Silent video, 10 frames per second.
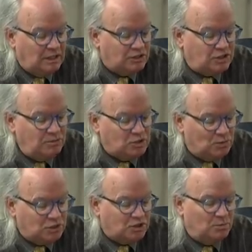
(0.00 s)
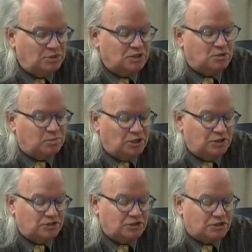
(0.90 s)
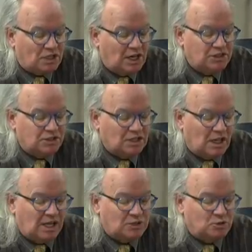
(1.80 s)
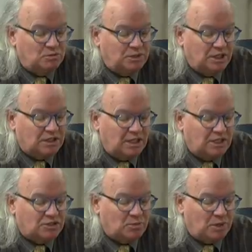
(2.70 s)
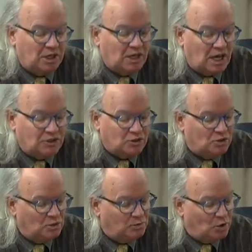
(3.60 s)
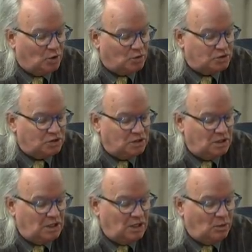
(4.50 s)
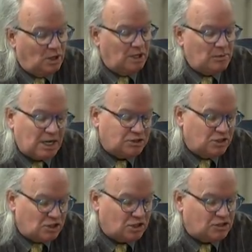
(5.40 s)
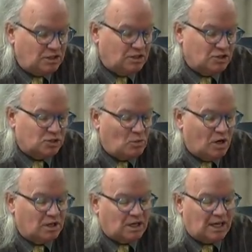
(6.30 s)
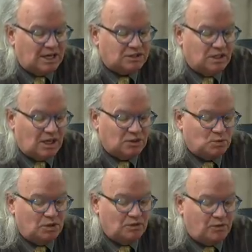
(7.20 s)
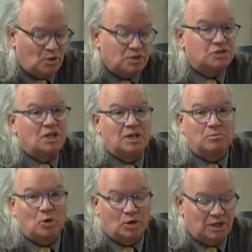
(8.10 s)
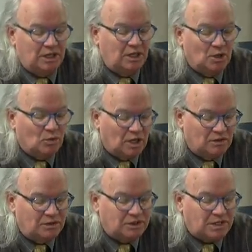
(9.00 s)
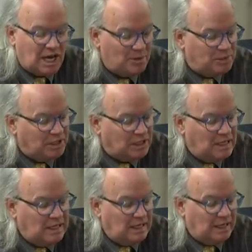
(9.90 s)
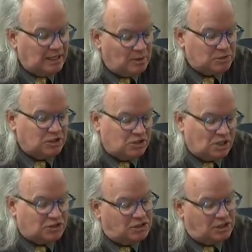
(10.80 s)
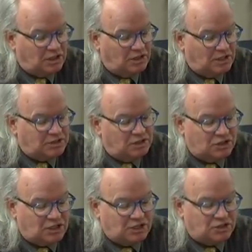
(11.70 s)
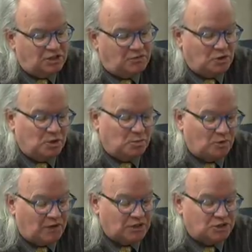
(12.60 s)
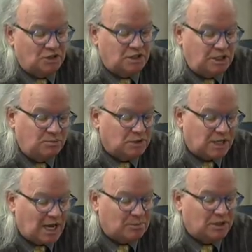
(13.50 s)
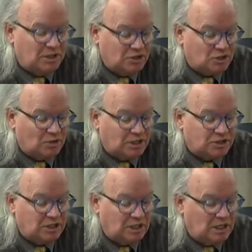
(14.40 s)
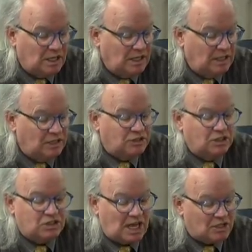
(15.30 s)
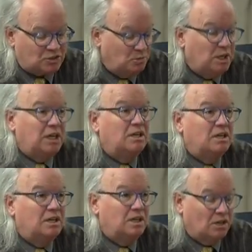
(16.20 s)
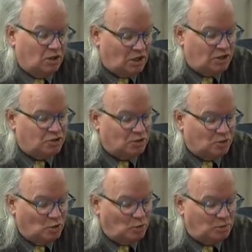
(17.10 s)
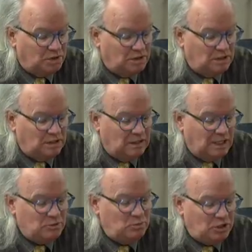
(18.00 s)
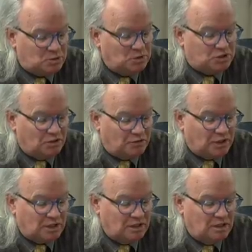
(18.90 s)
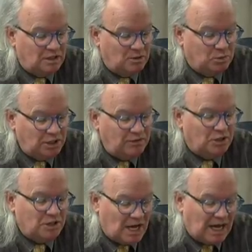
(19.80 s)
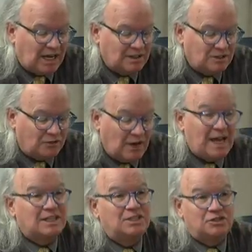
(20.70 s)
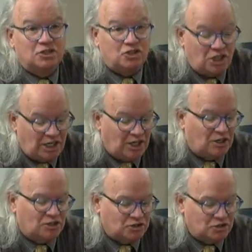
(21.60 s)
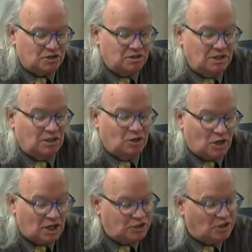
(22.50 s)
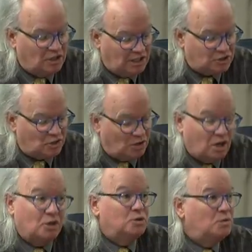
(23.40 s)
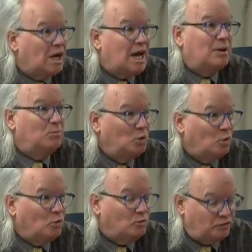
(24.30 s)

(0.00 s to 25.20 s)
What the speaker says: It seems that with some disciplines, the size of the classroom dictates the pedagogical approach. While I'm not suggesting that a smaller class allows one to focus on a boring, irrelevant topic, I am suggesting that the necessity for the professor to keep the topic interesting is exacerbated in a larger group. Let me be specific. Believe it or not, the fact that the chairs in a larger lecture hall do not move